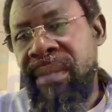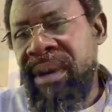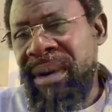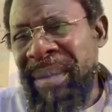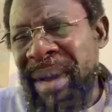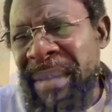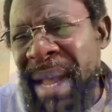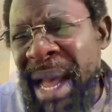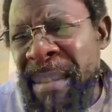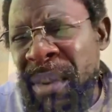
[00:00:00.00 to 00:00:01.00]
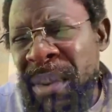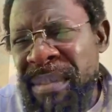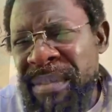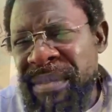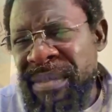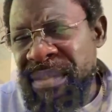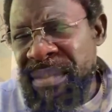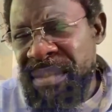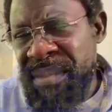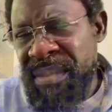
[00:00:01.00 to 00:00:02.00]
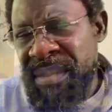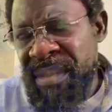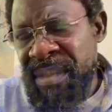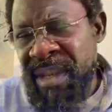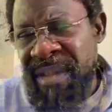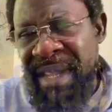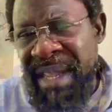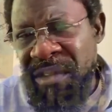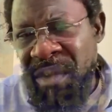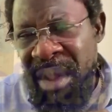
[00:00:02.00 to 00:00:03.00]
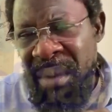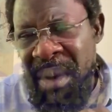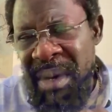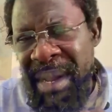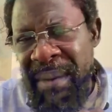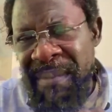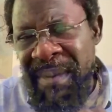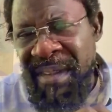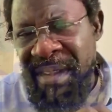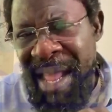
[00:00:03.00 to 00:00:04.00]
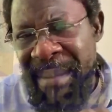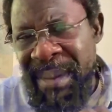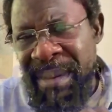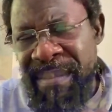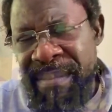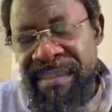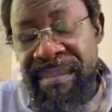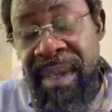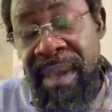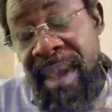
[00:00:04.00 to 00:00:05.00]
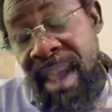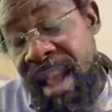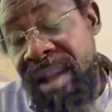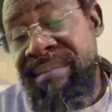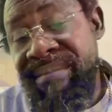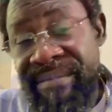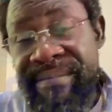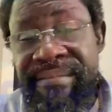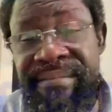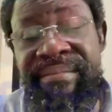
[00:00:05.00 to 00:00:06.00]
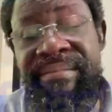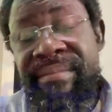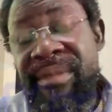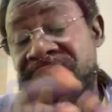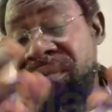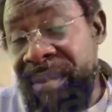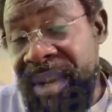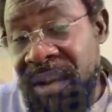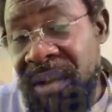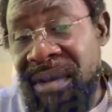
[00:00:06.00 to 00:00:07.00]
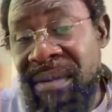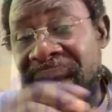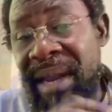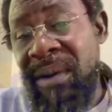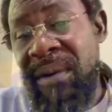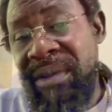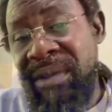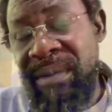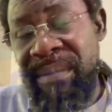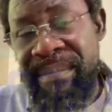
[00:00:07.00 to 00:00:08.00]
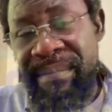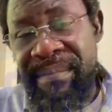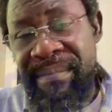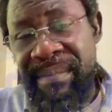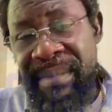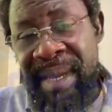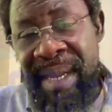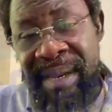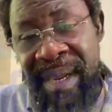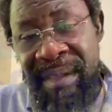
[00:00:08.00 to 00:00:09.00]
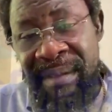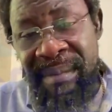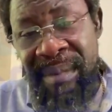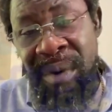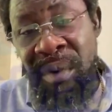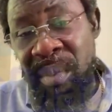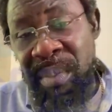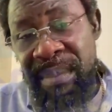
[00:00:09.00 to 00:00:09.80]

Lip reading: Remember Abu, the sex toy one that was busy slapping? Yeah, it's from a northern minority ethnic group,